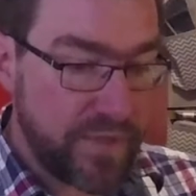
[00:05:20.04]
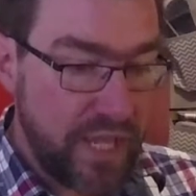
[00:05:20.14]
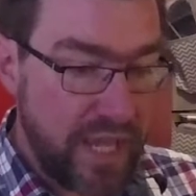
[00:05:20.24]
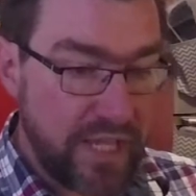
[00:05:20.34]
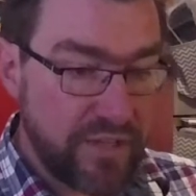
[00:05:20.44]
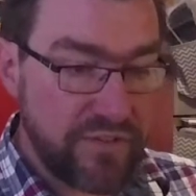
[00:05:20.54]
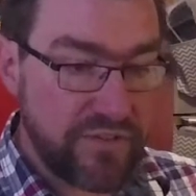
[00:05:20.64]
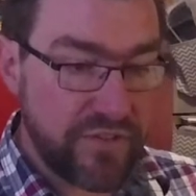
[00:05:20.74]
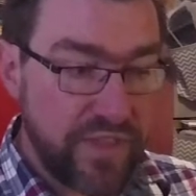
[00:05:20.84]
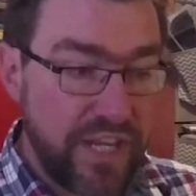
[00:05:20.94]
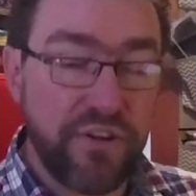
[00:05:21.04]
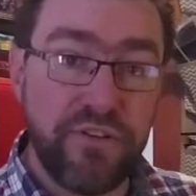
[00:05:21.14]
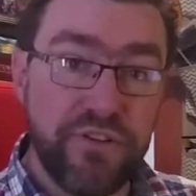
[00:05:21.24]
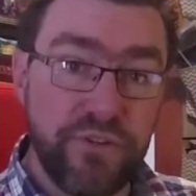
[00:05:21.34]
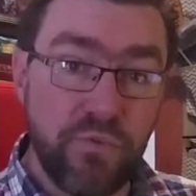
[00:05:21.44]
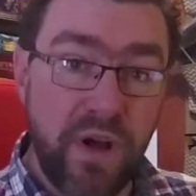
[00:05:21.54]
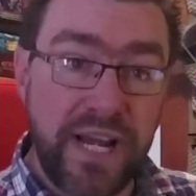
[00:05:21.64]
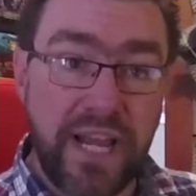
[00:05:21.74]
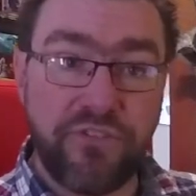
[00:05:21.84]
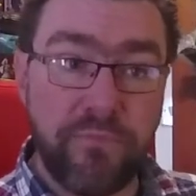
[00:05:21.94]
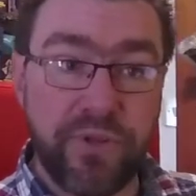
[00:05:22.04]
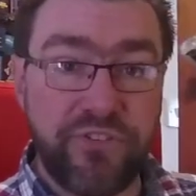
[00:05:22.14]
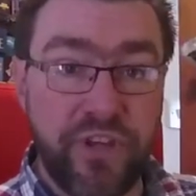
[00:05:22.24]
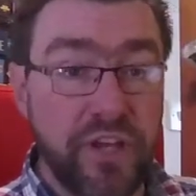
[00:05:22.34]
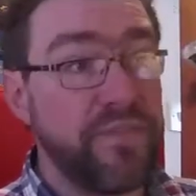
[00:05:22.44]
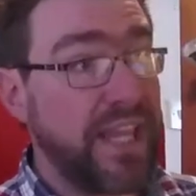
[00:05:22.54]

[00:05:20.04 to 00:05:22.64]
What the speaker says: and they can only do one action per turn.